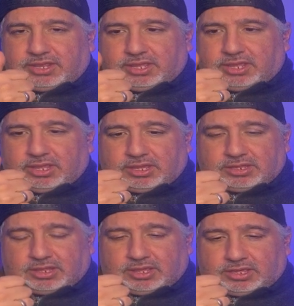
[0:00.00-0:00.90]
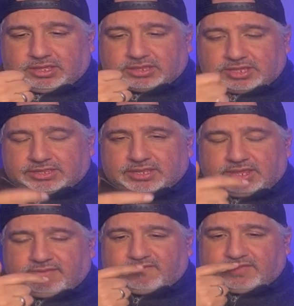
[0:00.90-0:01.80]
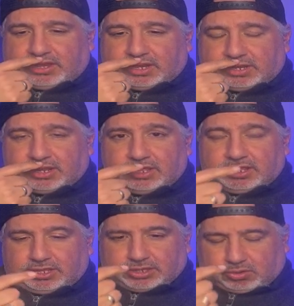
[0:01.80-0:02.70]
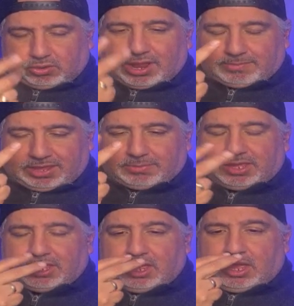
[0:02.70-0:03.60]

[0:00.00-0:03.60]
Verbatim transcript: He, he, he's easily offended. He's a crybaby.